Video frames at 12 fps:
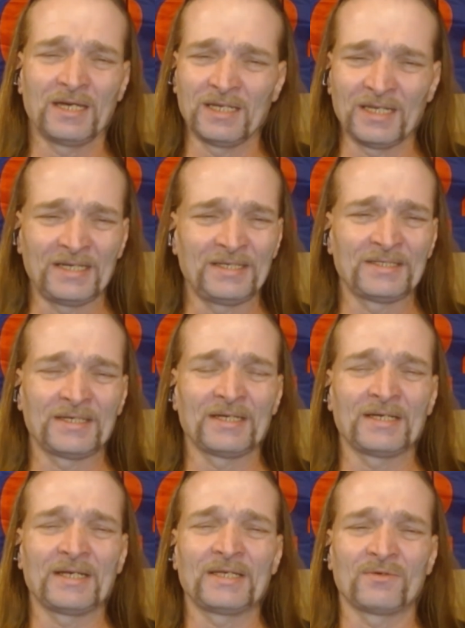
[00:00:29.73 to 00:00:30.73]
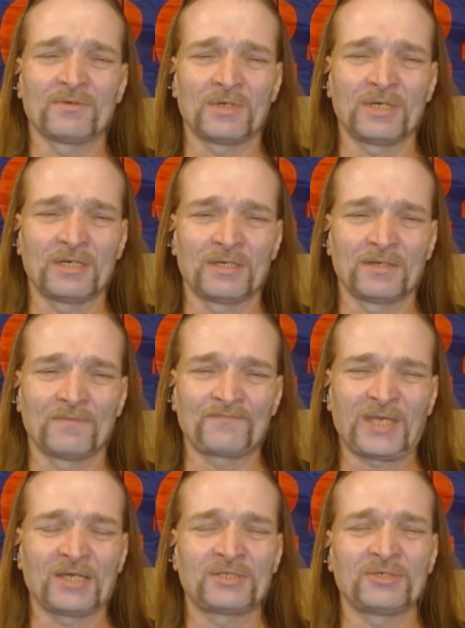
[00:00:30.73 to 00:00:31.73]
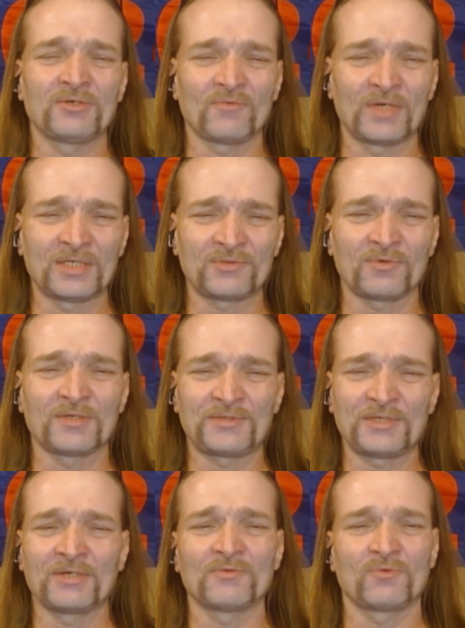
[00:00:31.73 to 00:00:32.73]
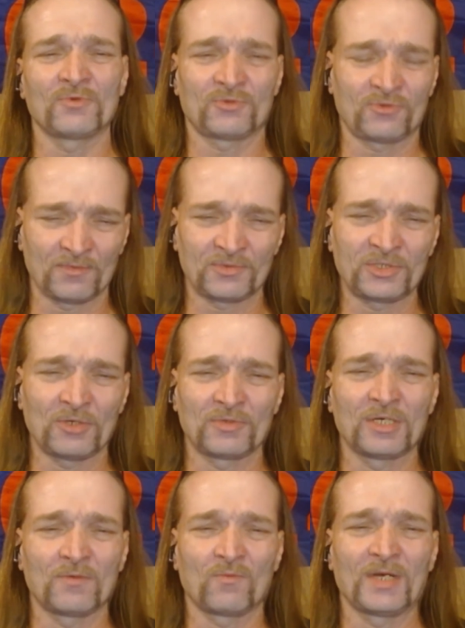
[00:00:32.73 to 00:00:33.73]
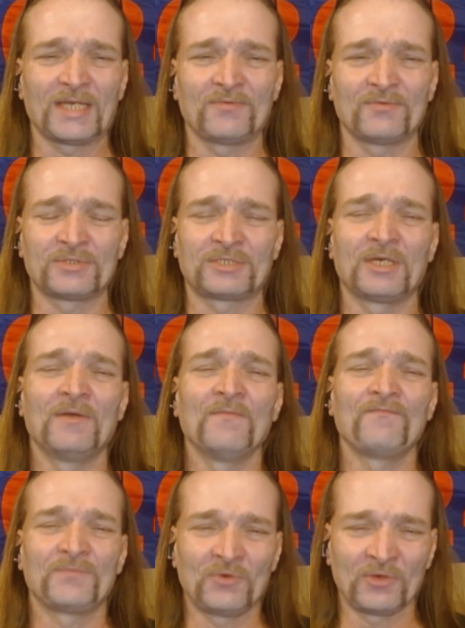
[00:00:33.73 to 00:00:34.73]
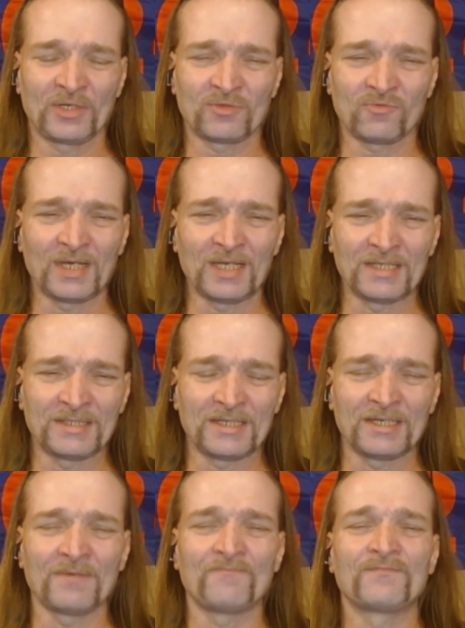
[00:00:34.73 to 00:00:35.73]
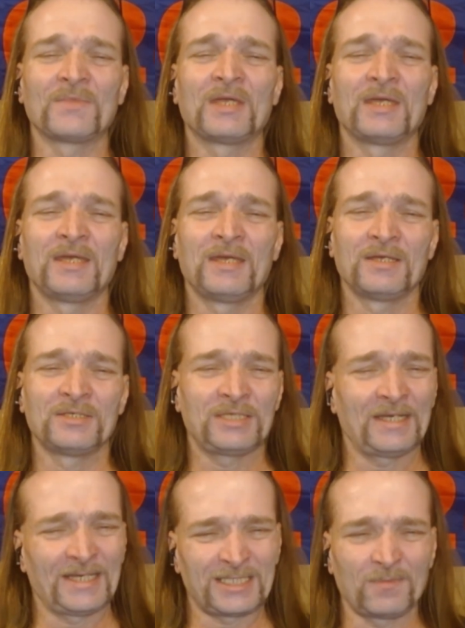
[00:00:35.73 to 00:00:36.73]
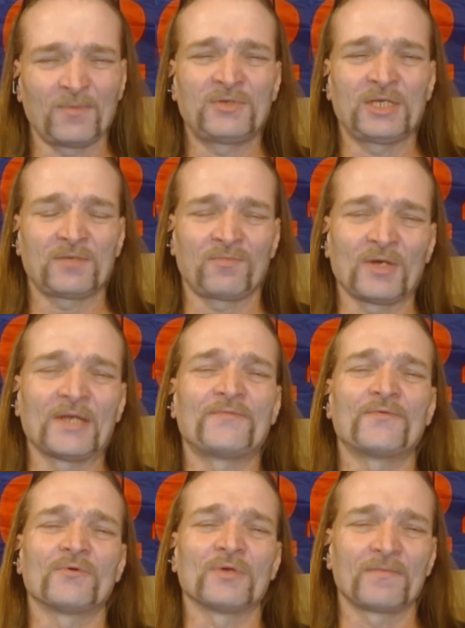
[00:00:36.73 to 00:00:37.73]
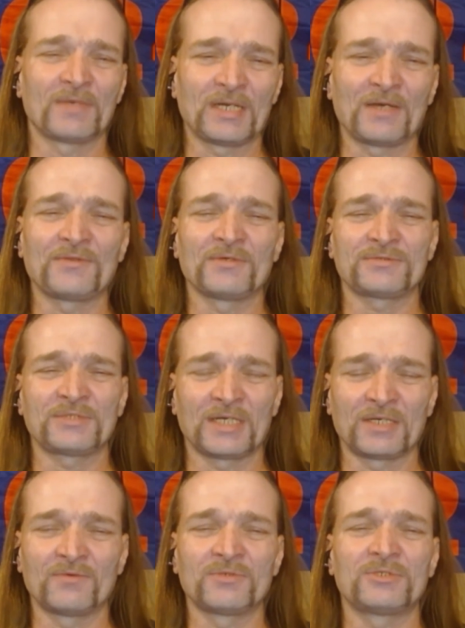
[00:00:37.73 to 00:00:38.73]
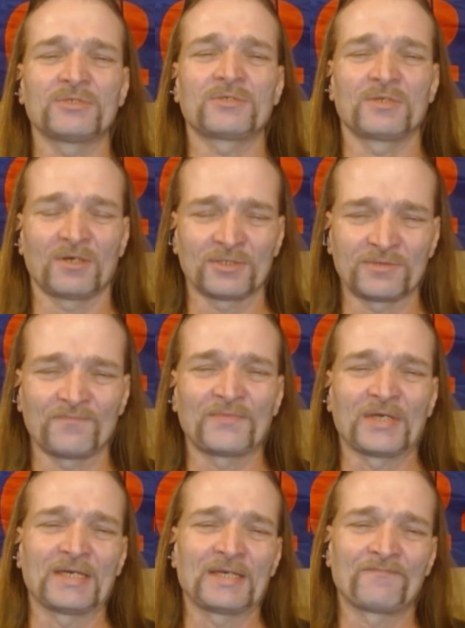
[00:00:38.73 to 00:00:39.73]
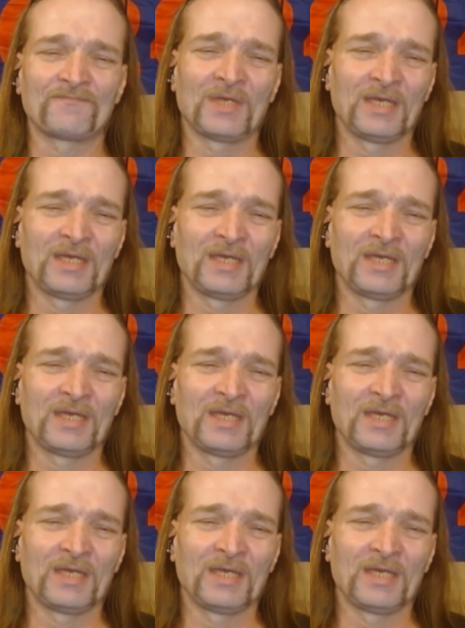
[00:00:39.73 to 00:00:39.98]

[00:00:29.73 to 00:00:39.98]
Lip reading: A lady there at a cashier at a restaurant there where Trump showed up while he was doing his rally there. She asked him if she could pray for him, and I thought it was just an awesome thing.